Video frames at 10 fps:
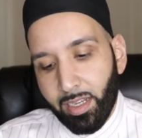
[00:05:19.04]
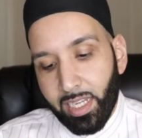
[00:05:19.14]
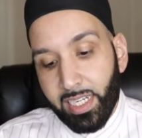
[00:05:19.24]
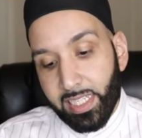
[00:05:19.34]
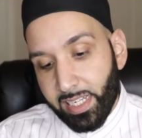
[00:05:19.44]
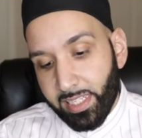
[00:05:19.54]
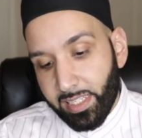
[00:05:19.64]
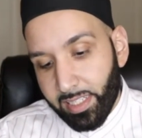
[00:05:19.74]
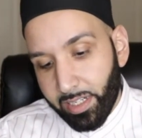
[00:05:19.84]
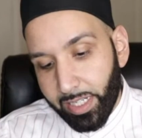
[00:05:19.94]
it is
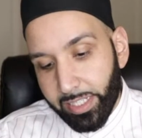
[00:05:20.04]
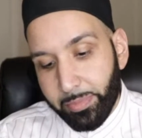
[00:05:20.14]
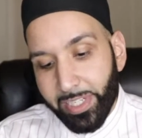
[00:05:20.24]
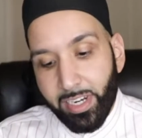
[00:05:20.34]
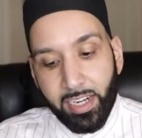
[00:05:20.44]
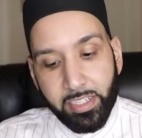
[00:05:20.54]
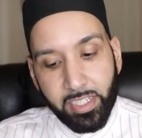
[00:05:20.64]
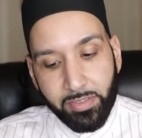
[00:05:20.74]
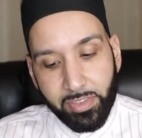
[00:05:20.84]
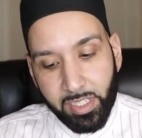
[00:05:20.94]
necessary to be
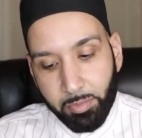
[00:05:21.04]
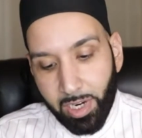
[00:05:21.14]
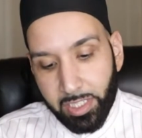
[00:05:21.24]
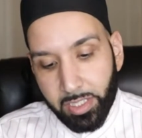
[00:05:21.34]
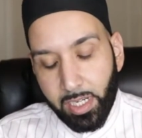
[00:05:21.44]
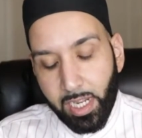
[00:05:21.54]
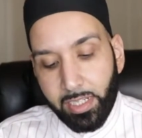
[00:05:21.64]
conscious of this oppression